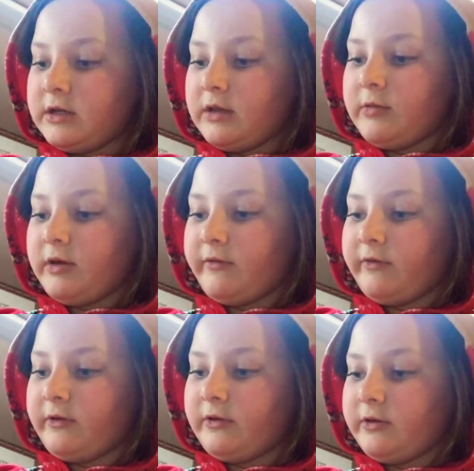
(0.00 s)
Some heart
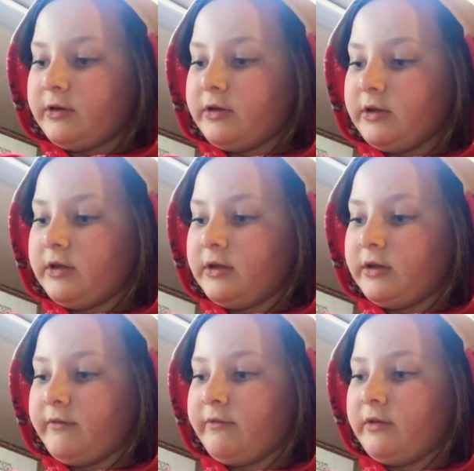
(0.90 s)
failures is,
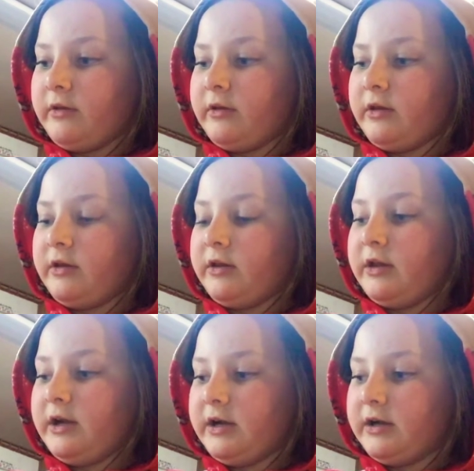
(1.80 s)
if it's
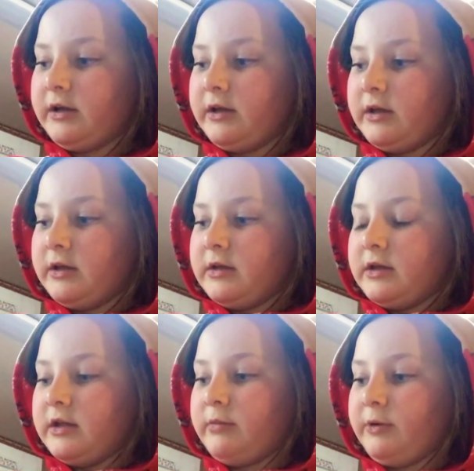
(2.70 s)
young,
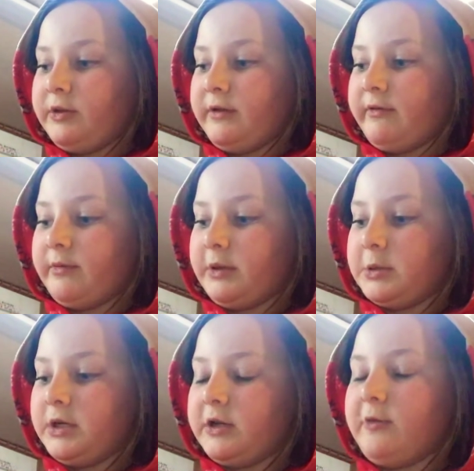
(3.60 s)
it's mostly from the
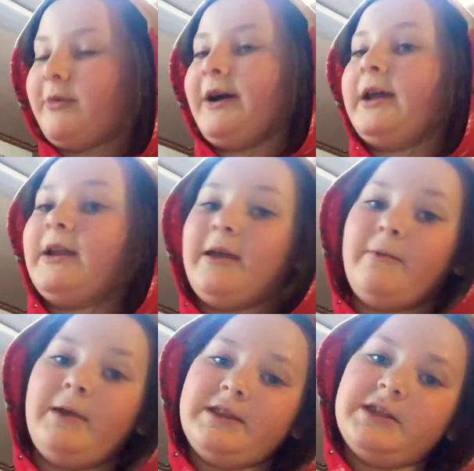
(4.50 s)
treats you're buying
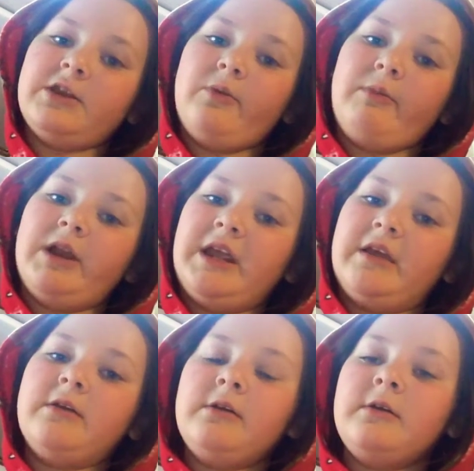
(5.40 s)
and wasting your money.